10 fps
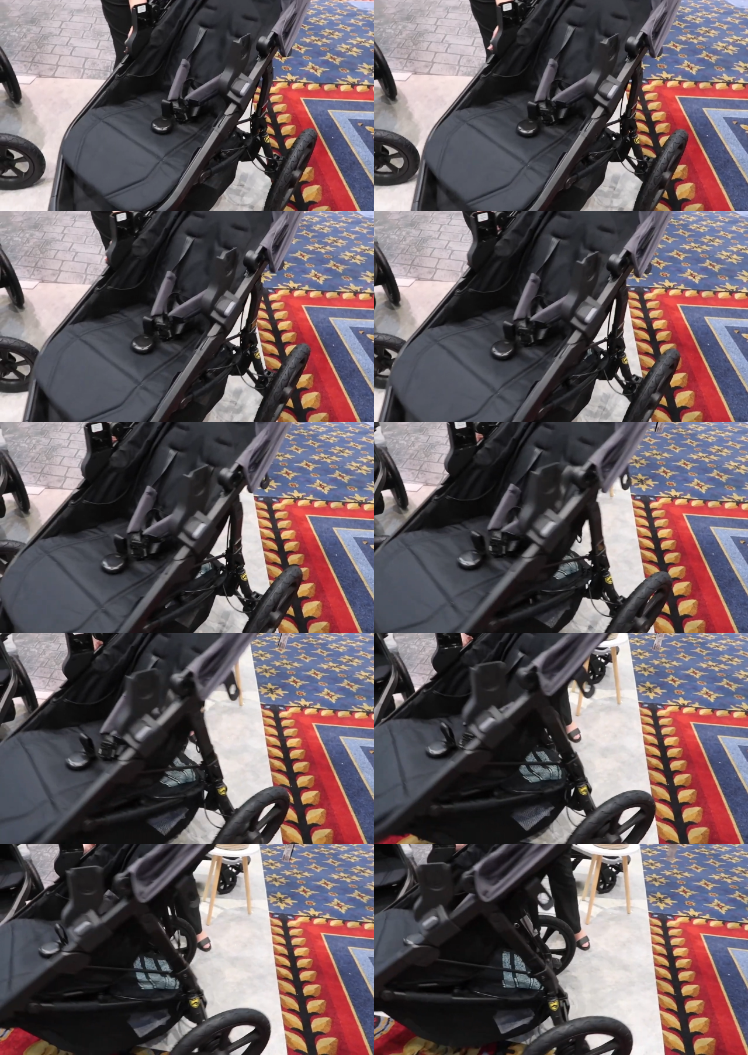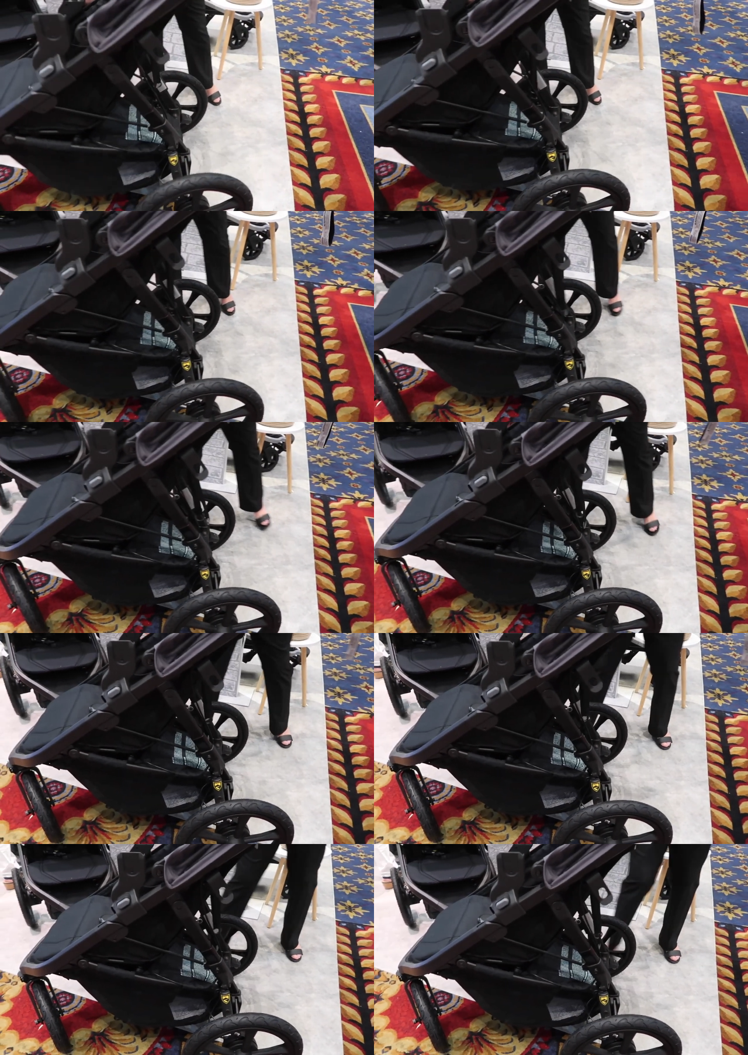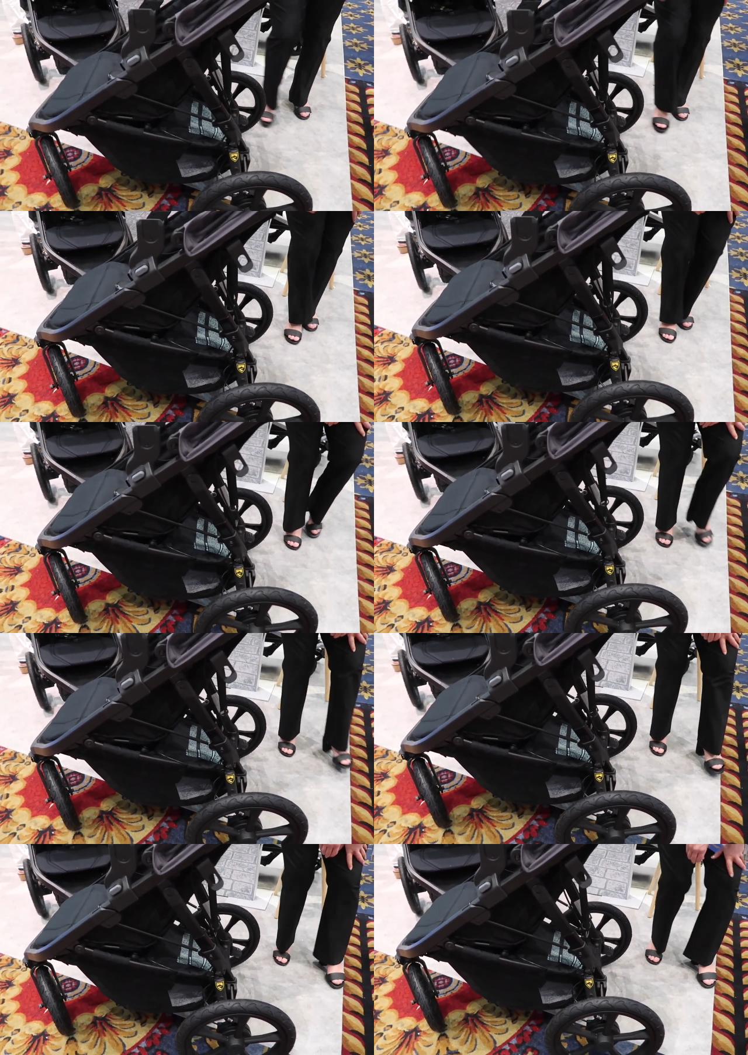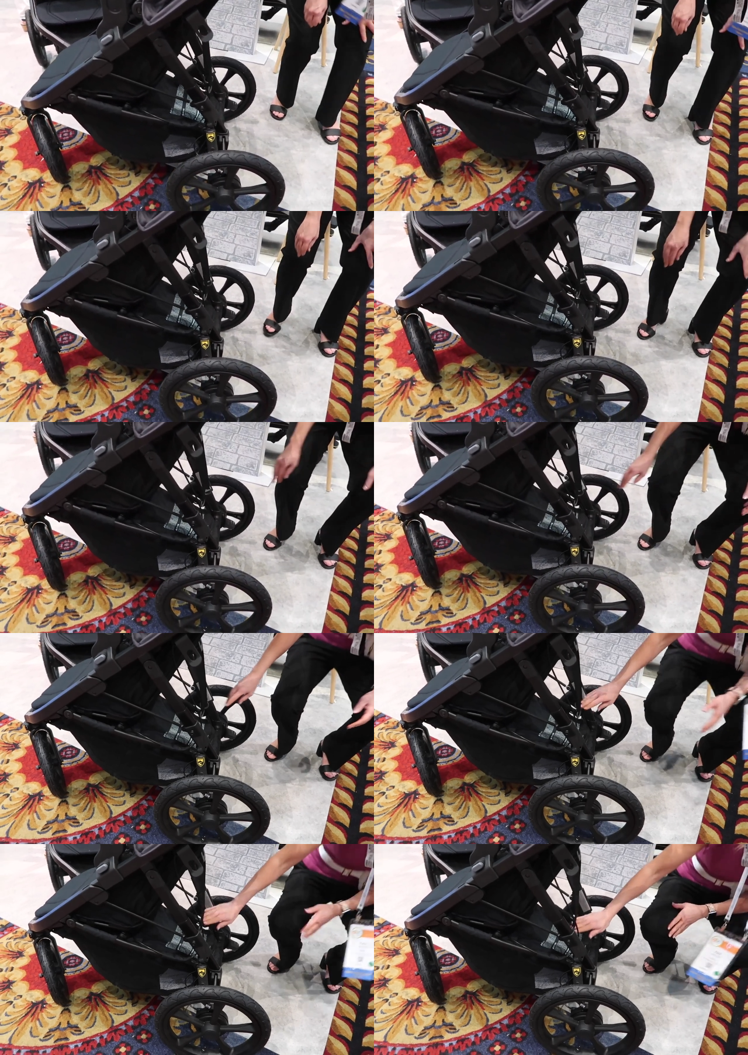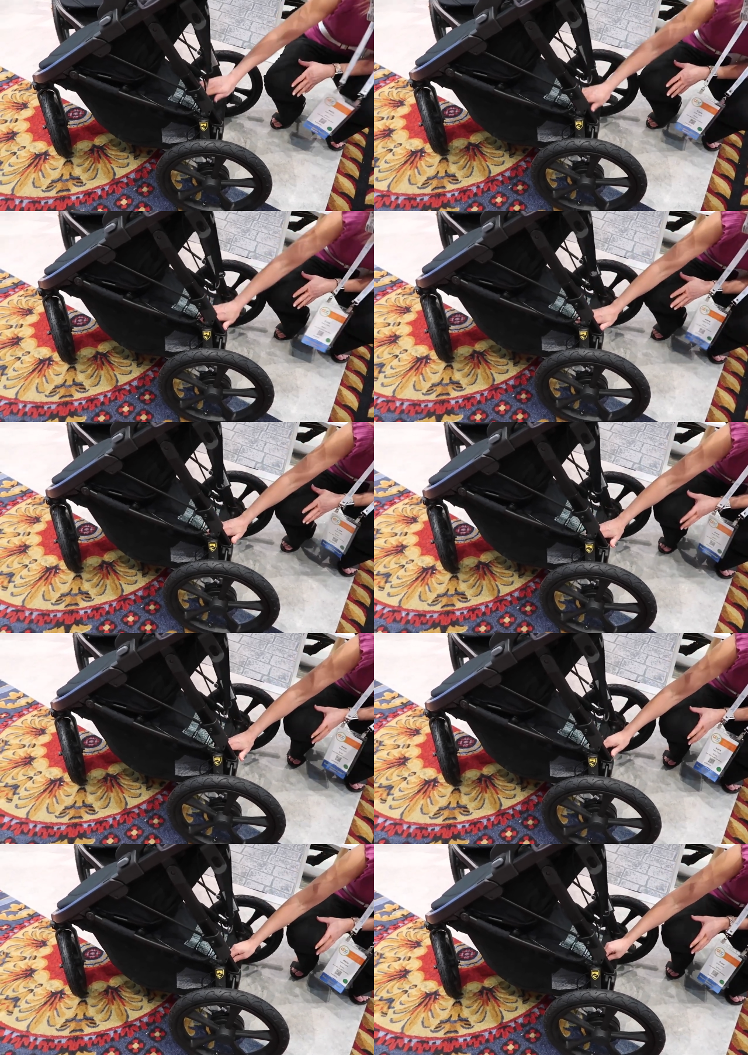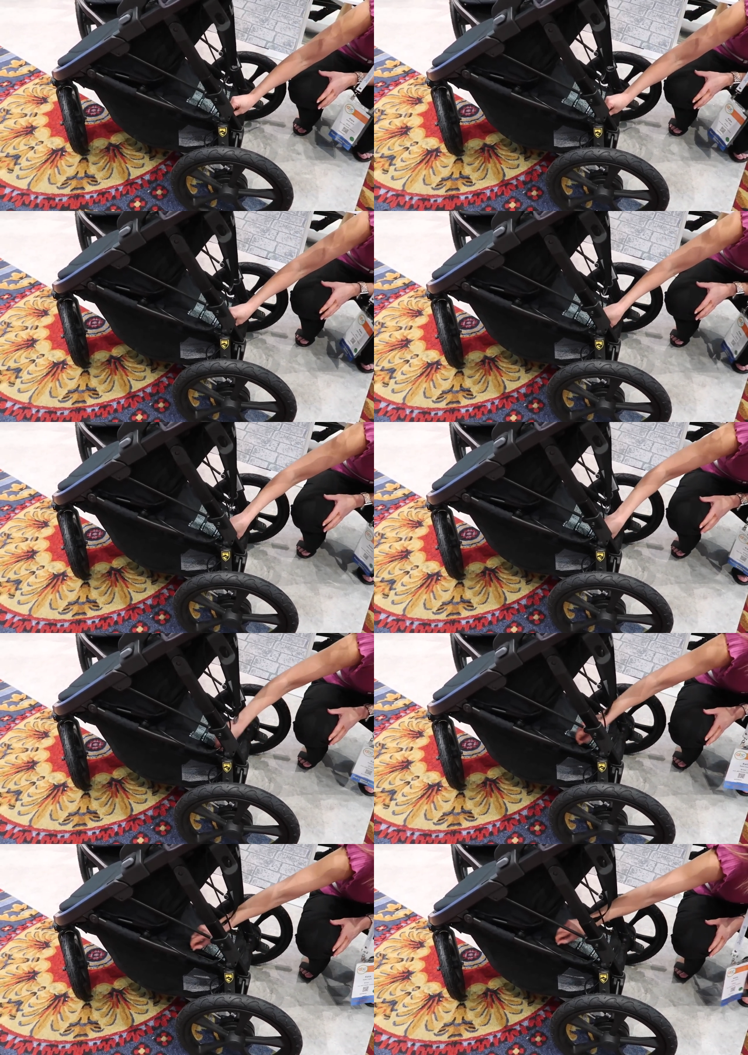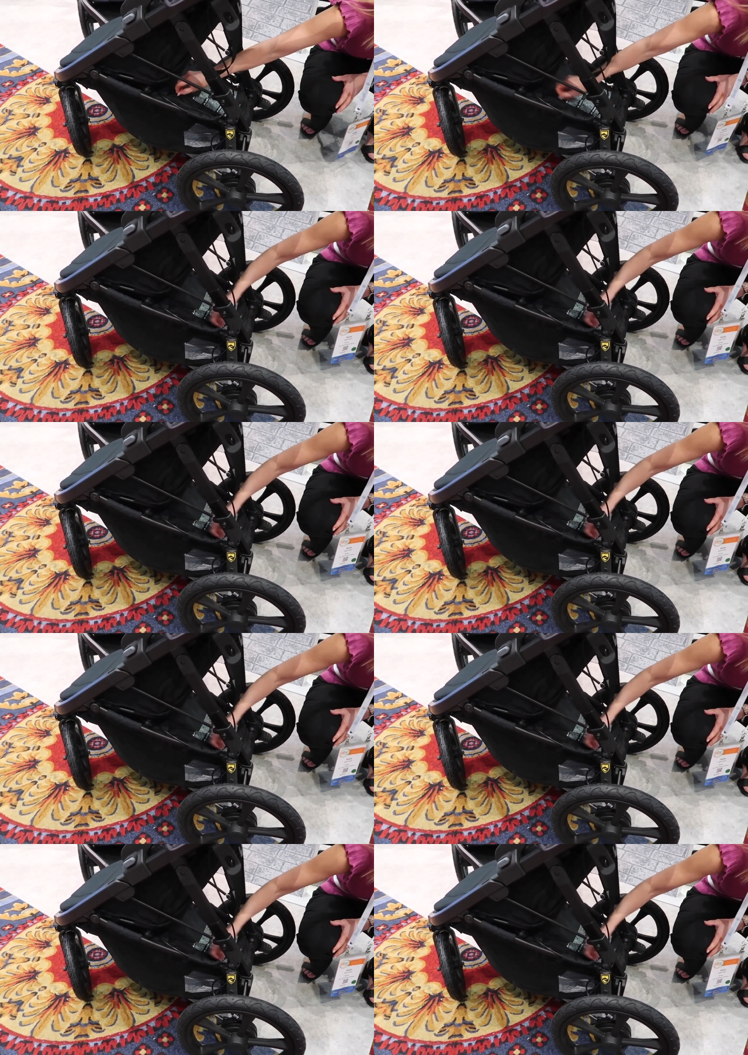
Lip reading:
(no speaker visible)